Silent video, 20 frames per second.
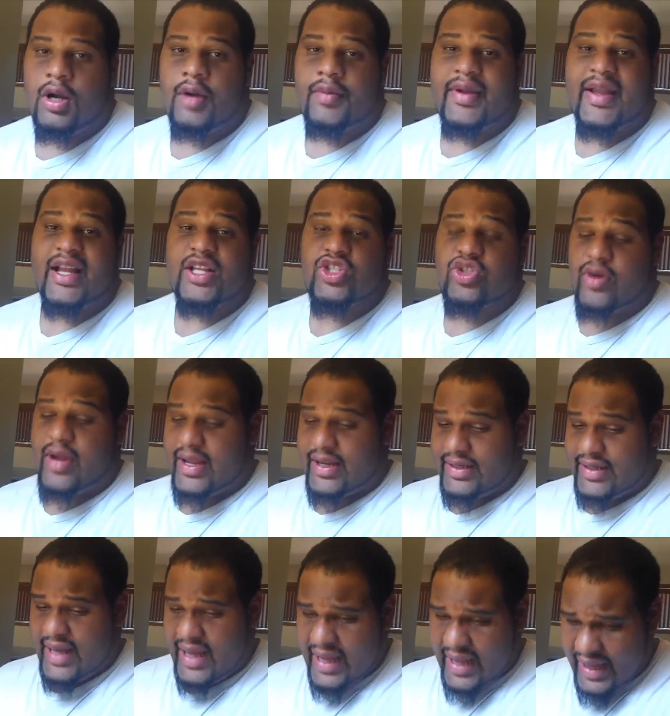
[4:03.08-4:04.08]
Alright, we got
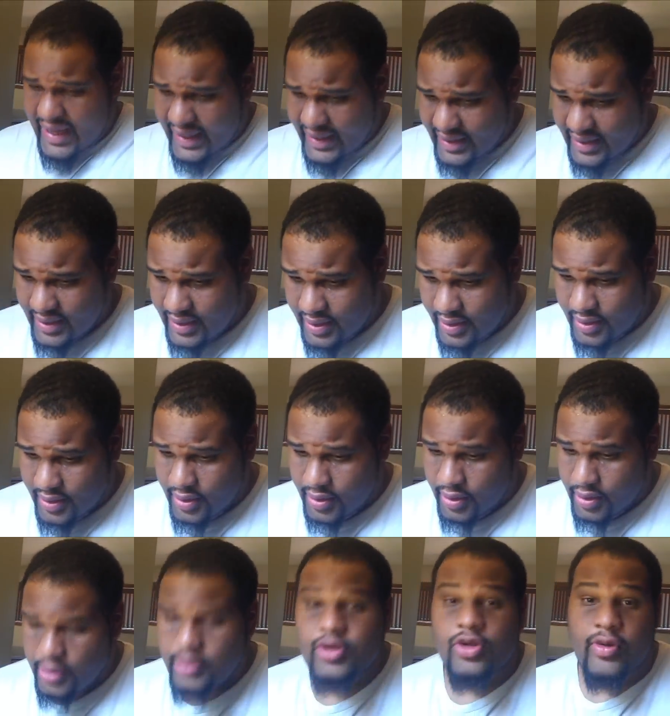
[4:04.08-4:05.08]
track nine,
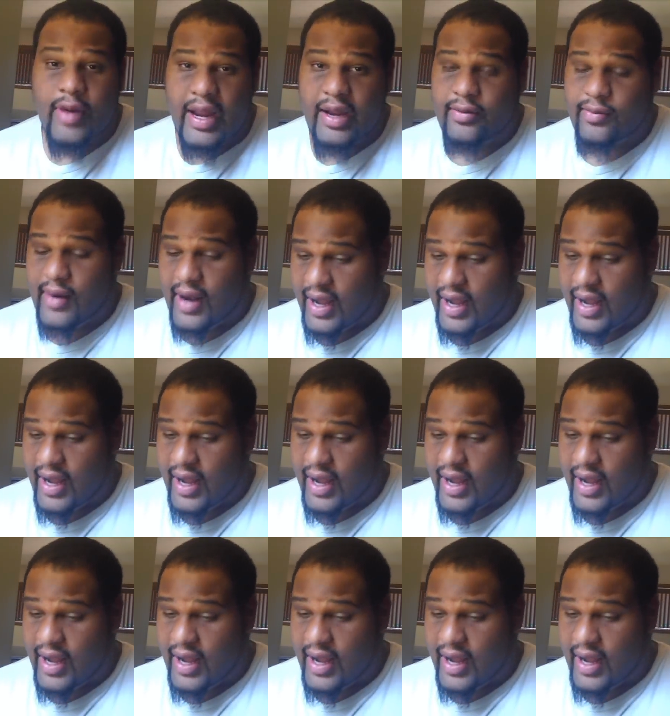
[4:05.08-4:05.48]
Crack